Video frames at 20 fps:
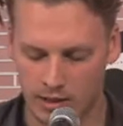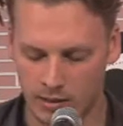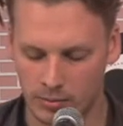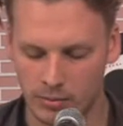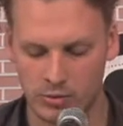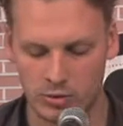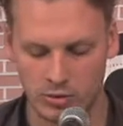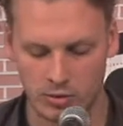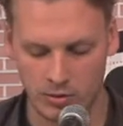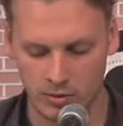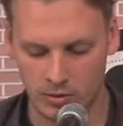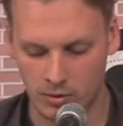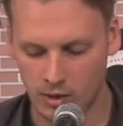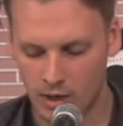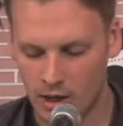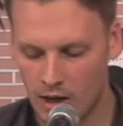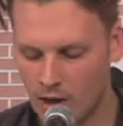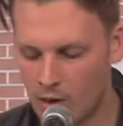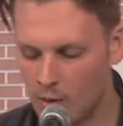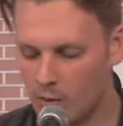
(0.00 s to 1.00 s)
come true.
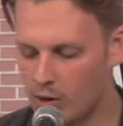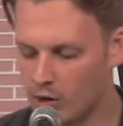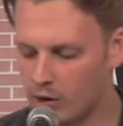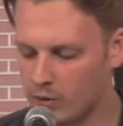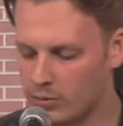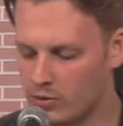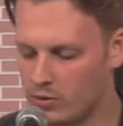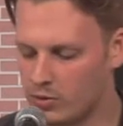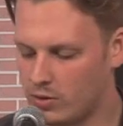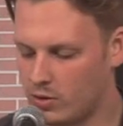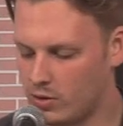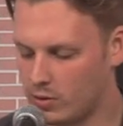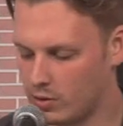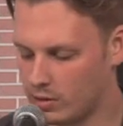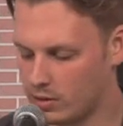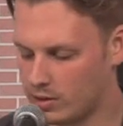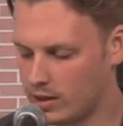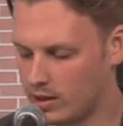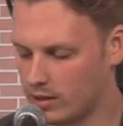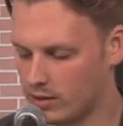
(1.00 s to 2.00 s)
Welcome to New
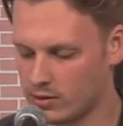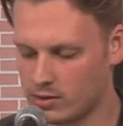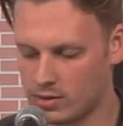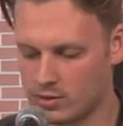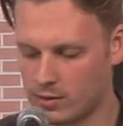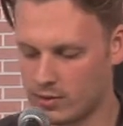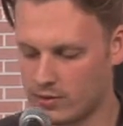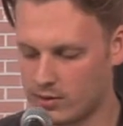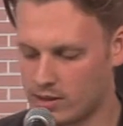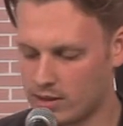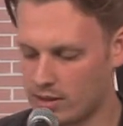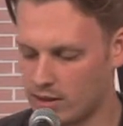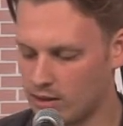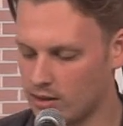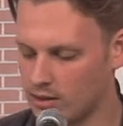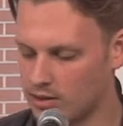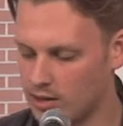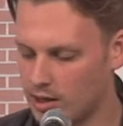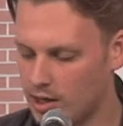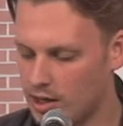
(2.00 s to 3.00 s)
York, Taylor Swift
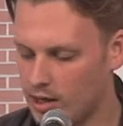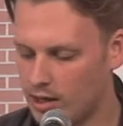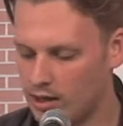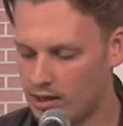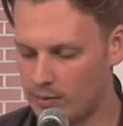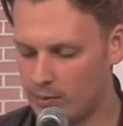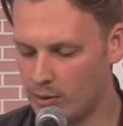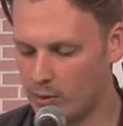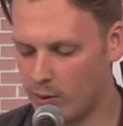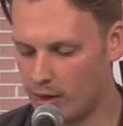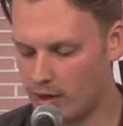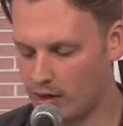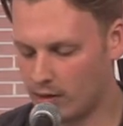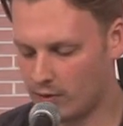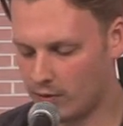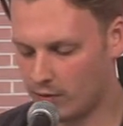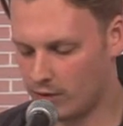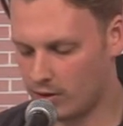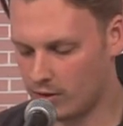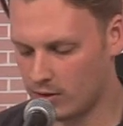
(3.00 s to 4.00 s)
sings. It's been
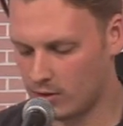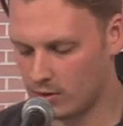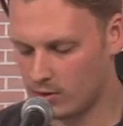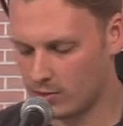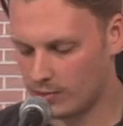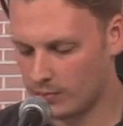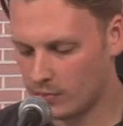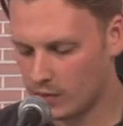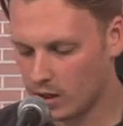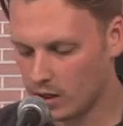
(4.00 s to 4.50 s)
waiting for you.